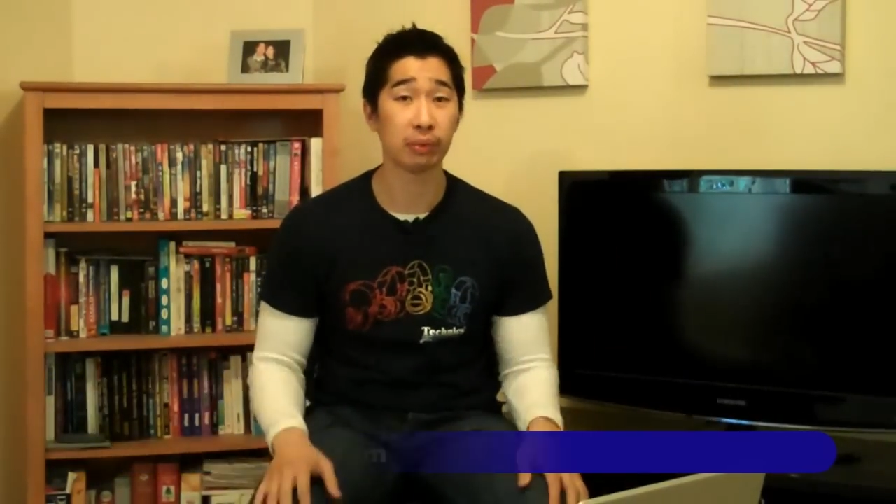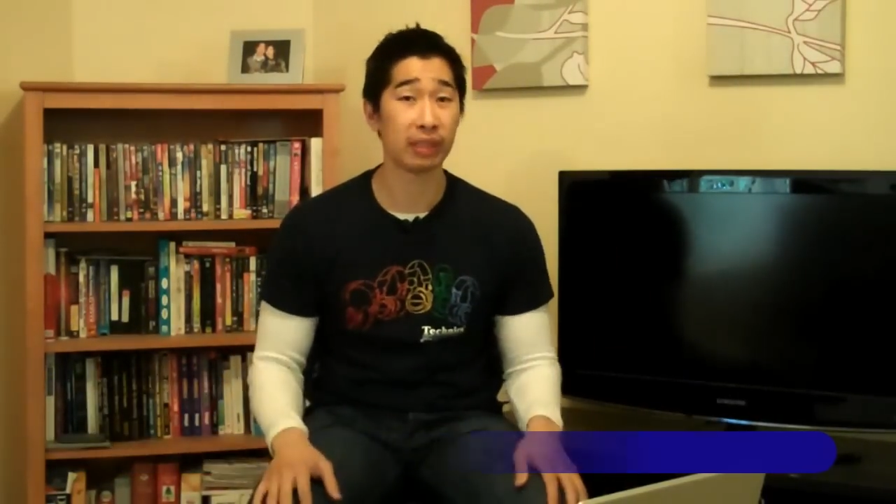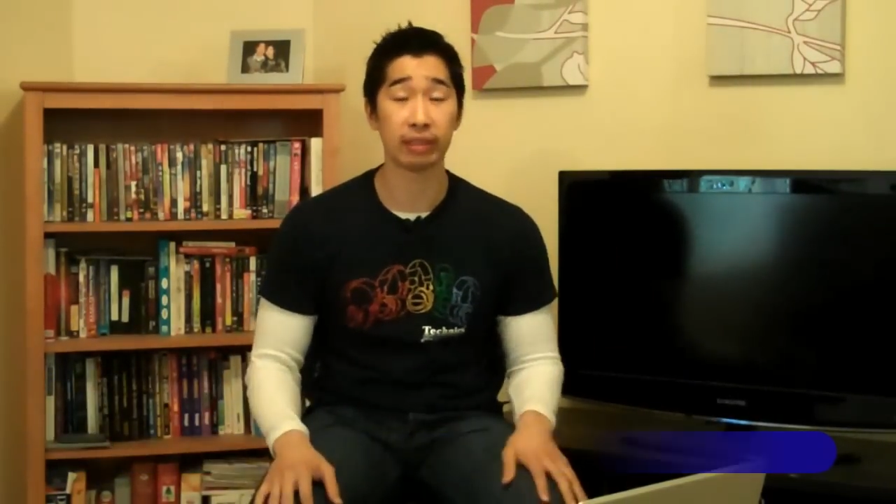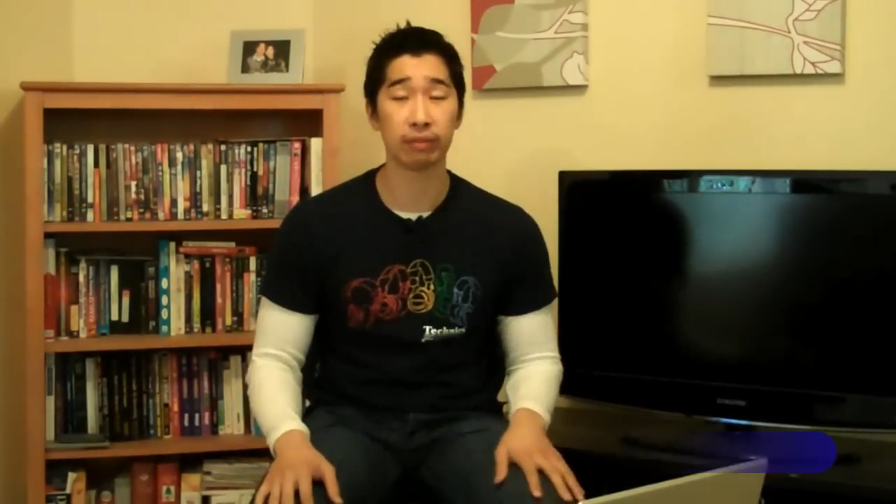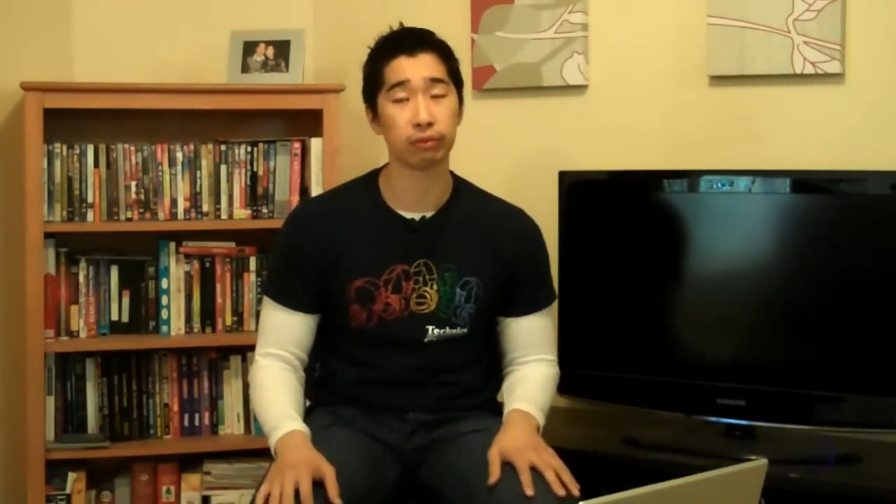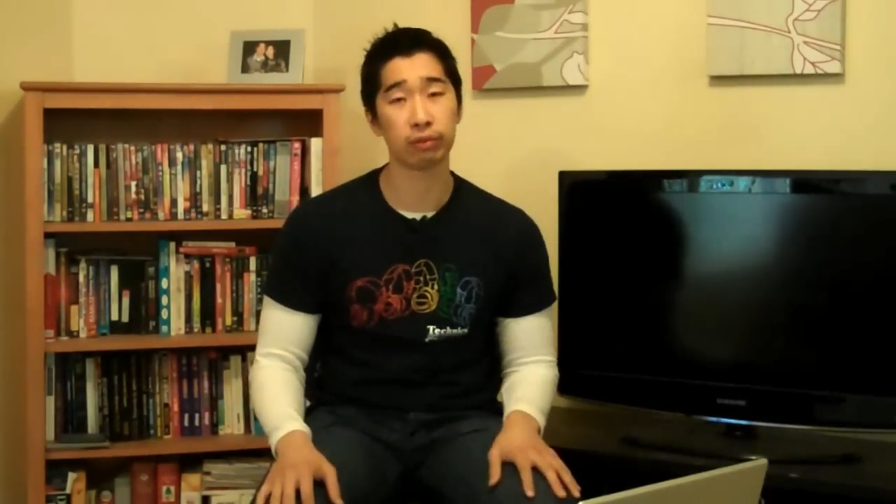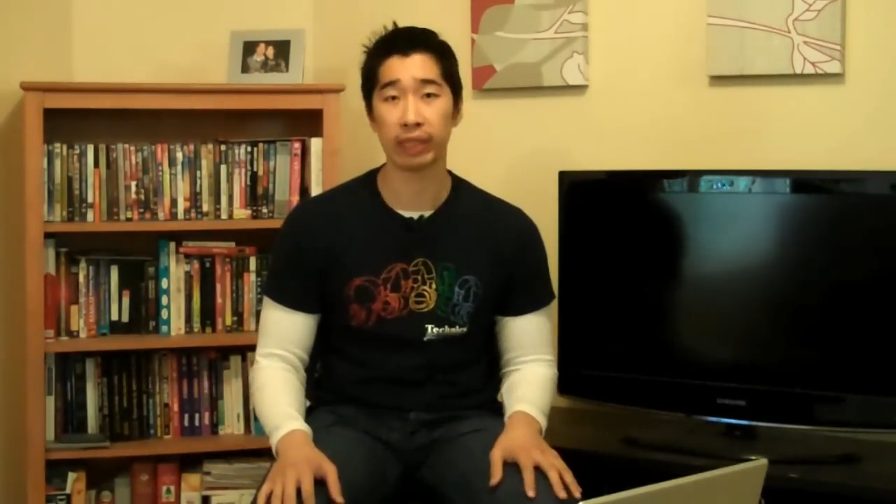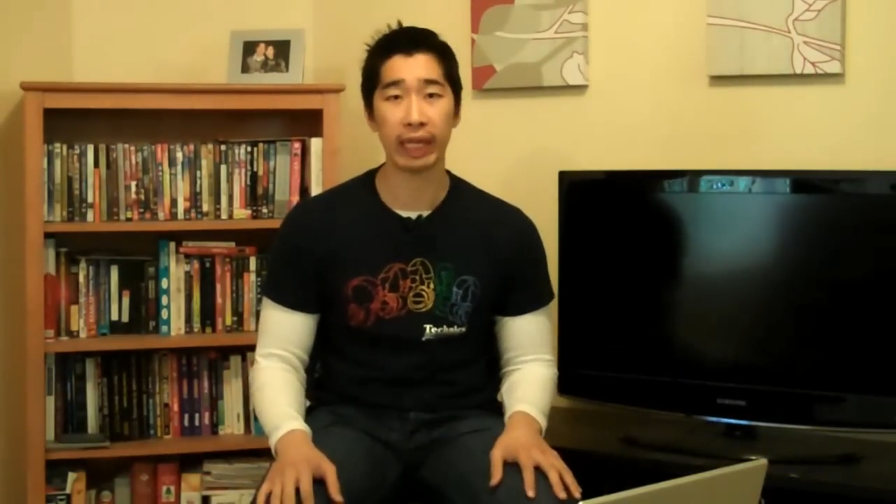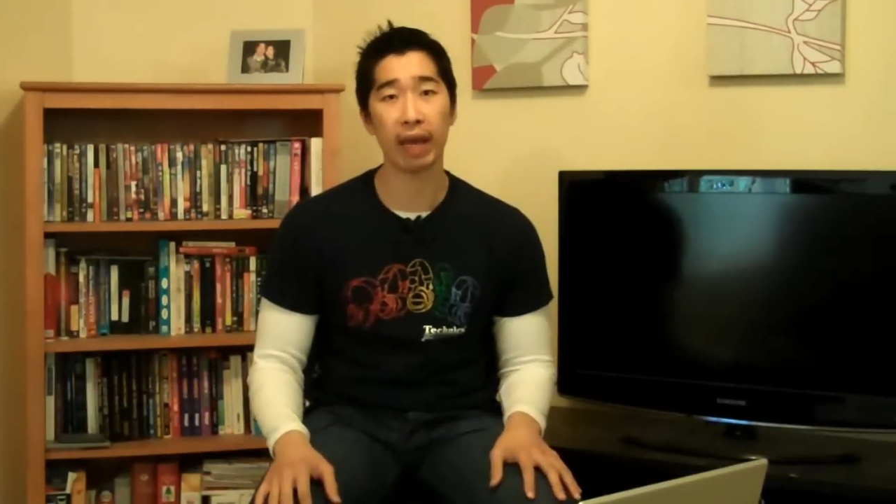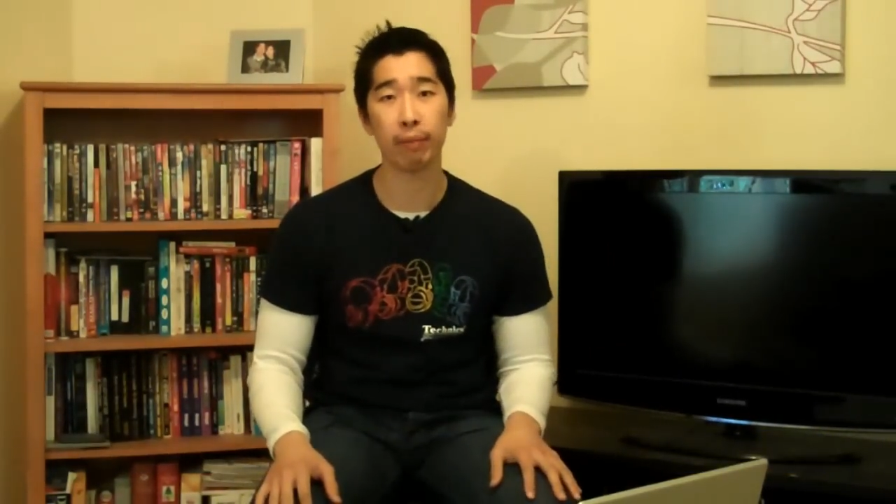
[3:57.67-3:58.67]
which is
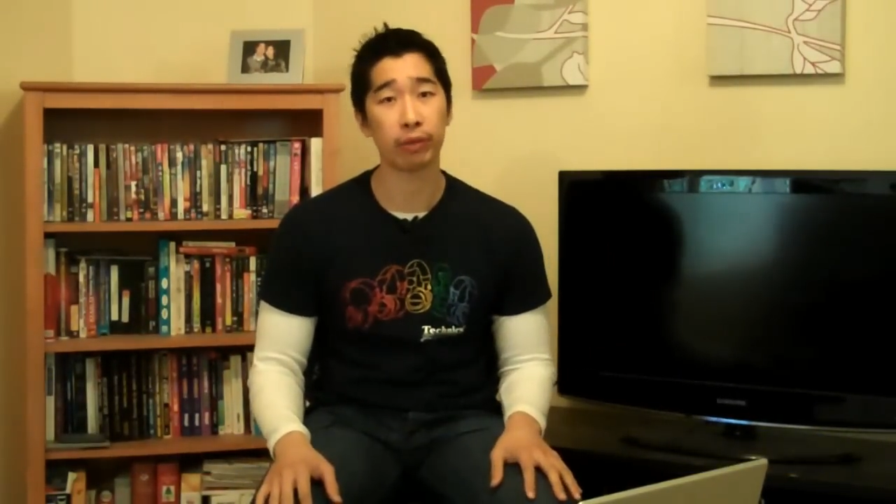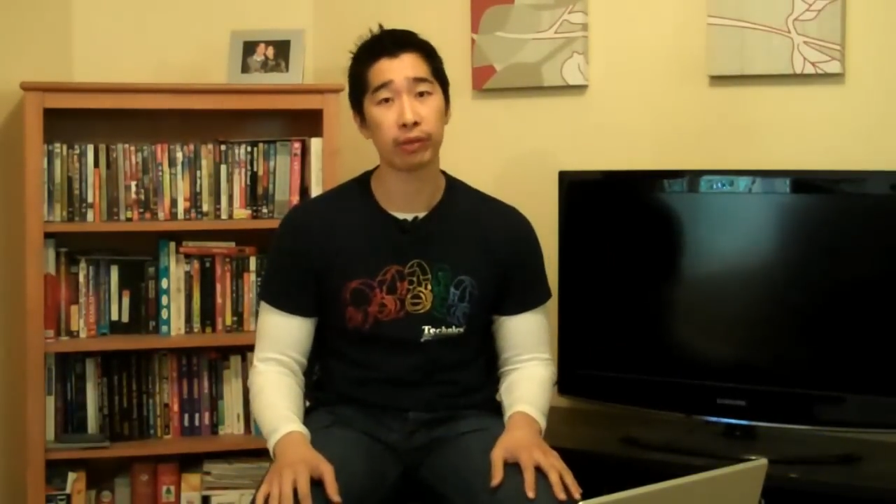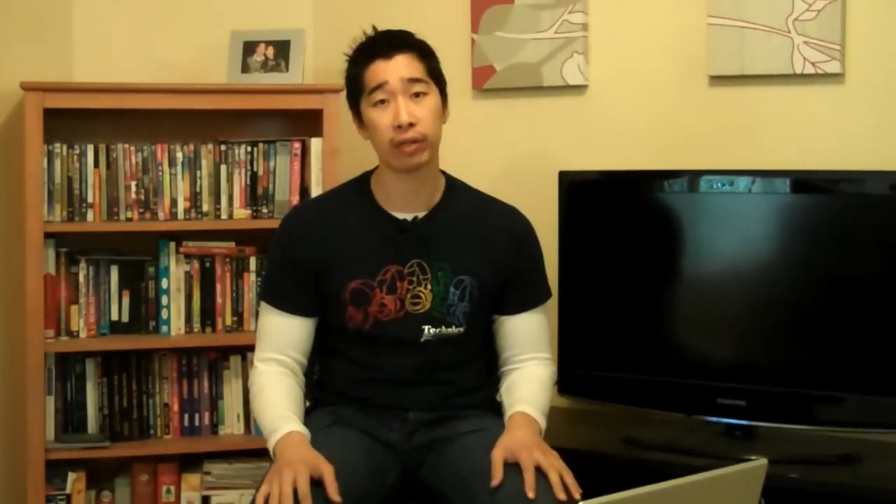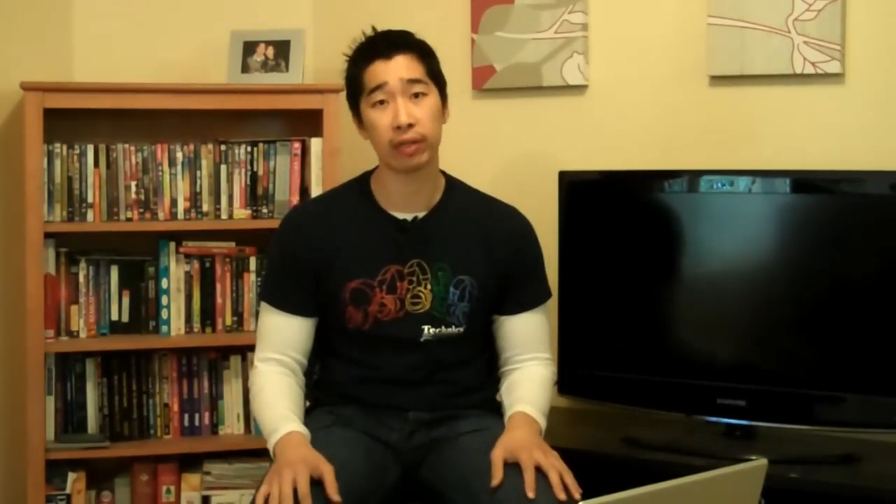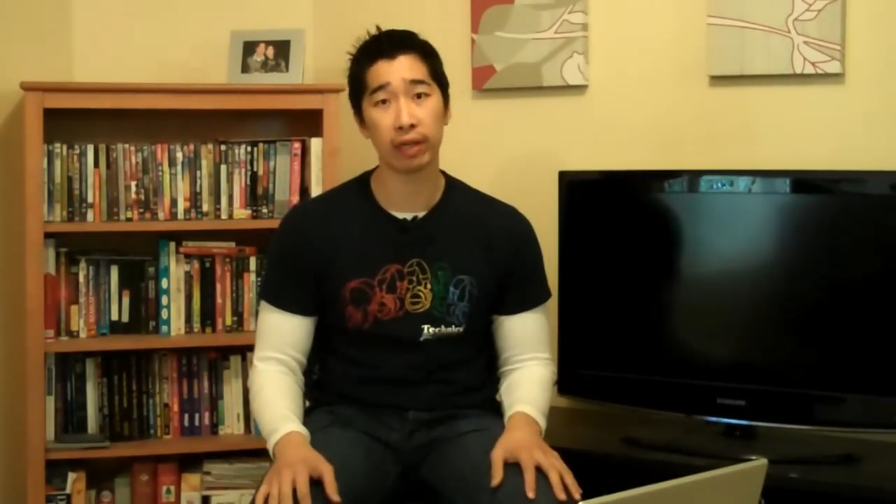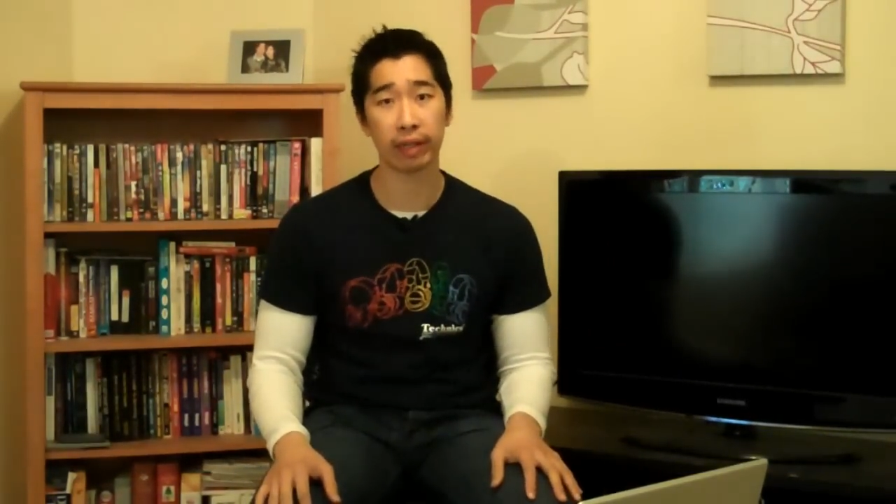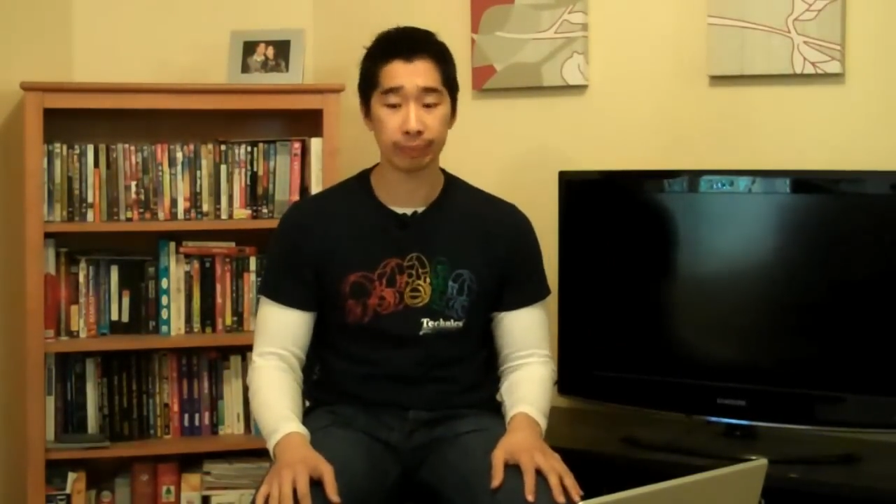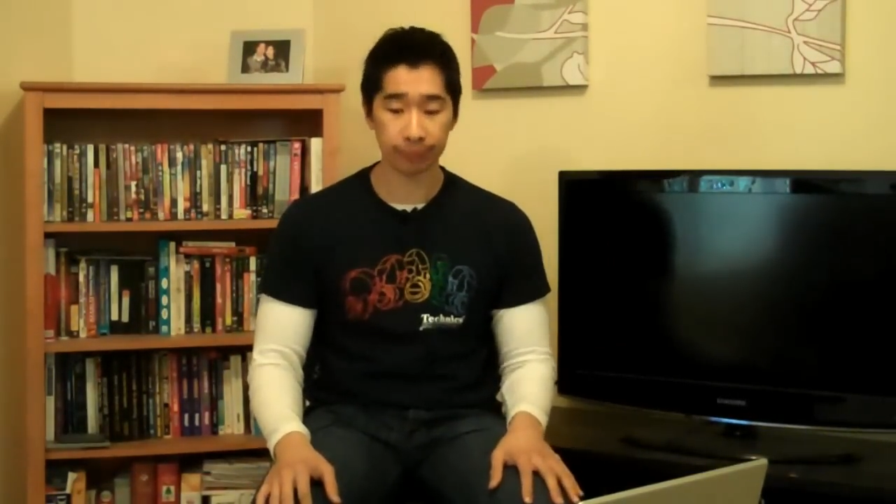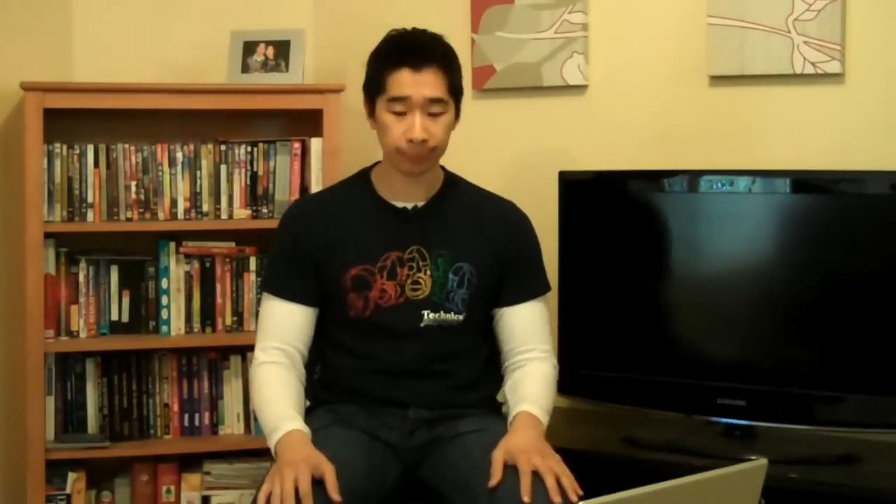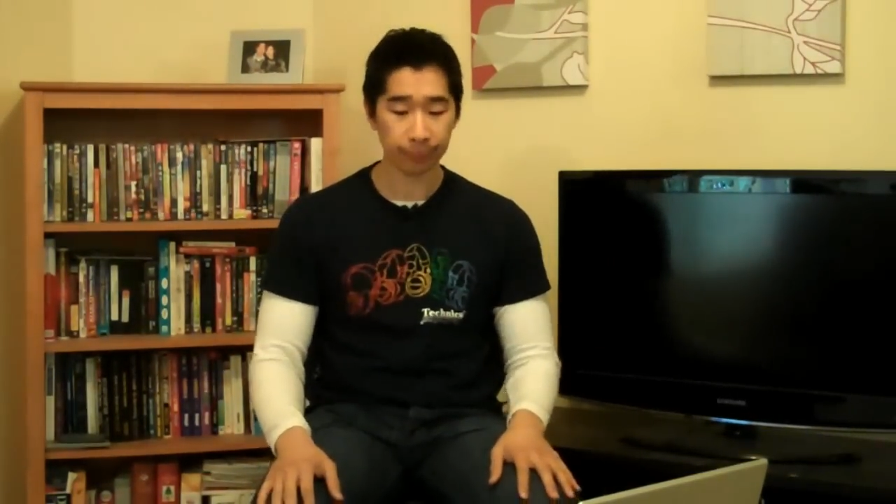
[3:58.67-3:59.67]
really ample online.